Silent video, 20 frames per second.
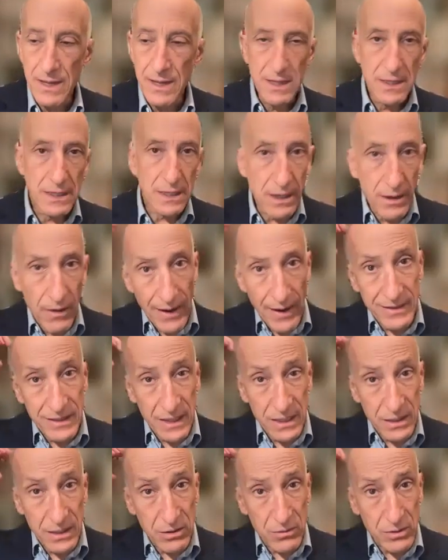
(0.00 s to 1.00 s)
I
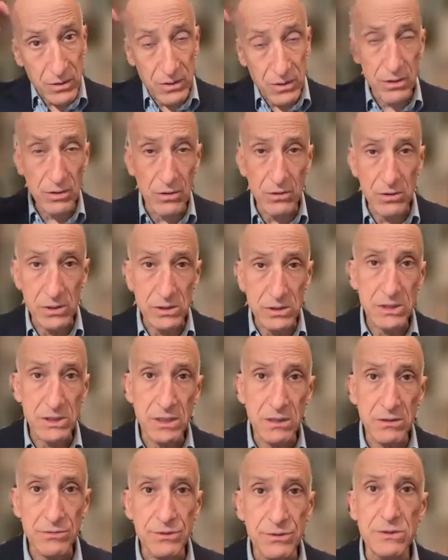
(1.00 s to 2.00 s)
think you could
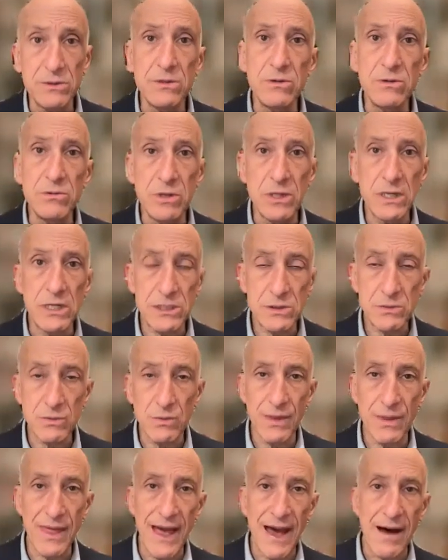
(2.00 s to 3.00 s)
still do this
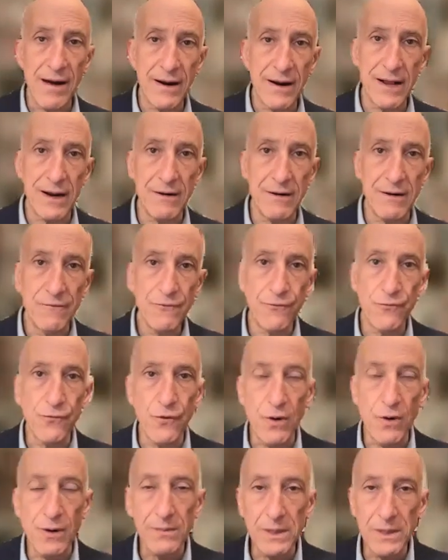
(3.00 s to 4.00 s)
without it
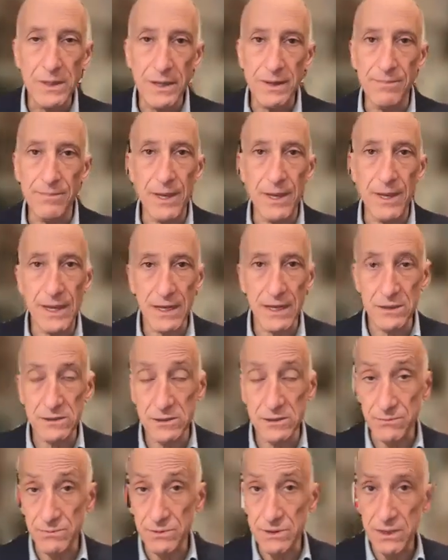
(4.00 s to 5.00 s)
formally being a
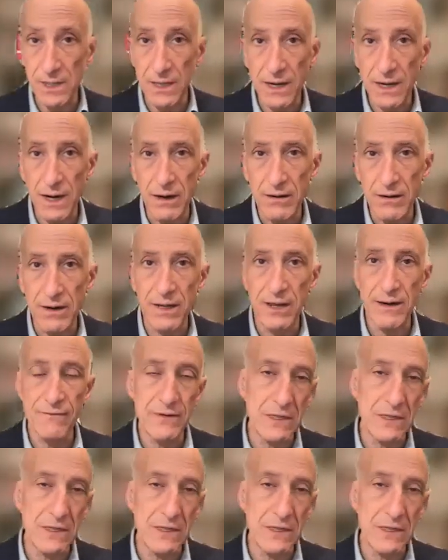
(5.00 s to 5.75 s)
subsidiary of an